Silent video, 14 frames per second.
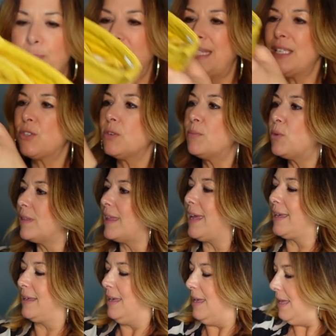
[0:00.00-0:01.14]
but these are more
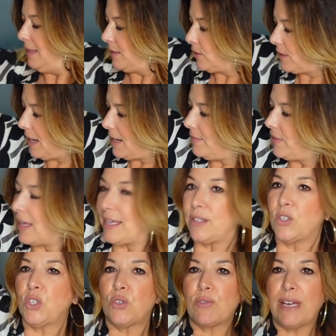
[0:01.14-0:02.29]
like, they're kind of like
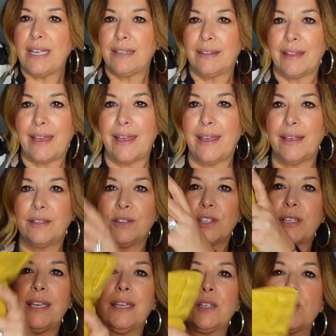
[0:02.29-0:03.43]
straight leg
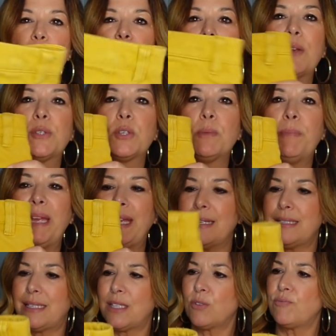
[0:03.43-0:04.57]
looking trouser
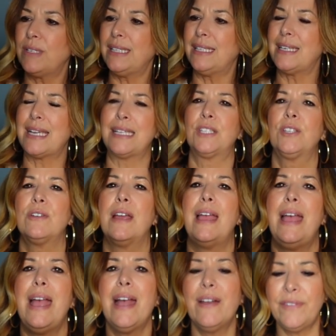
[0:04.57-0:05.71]
pants. They're really nice. They're a
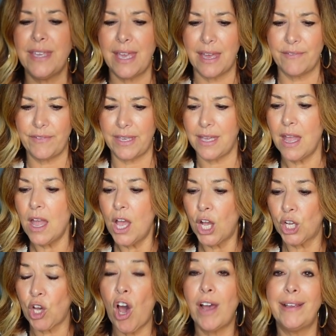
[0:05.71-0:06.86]
heavy, heavy
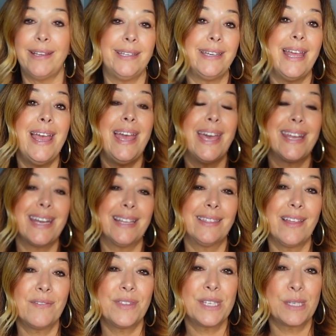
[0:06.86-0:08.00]
cotton, and I
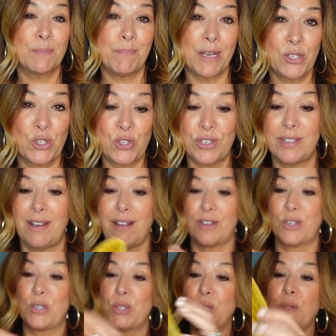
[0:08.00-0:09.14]
love this mustard
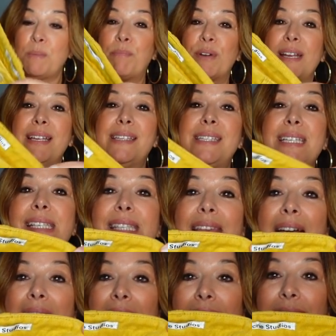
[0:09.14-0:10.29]
color. So the brand is
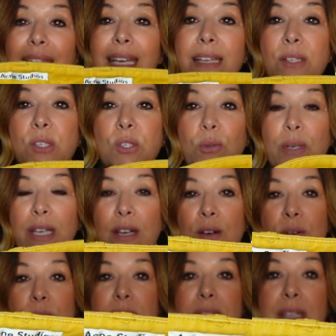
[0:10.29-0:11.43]
Acme
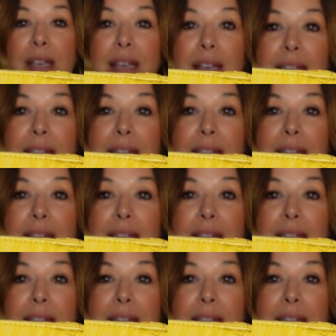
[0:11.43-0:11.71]
Studios.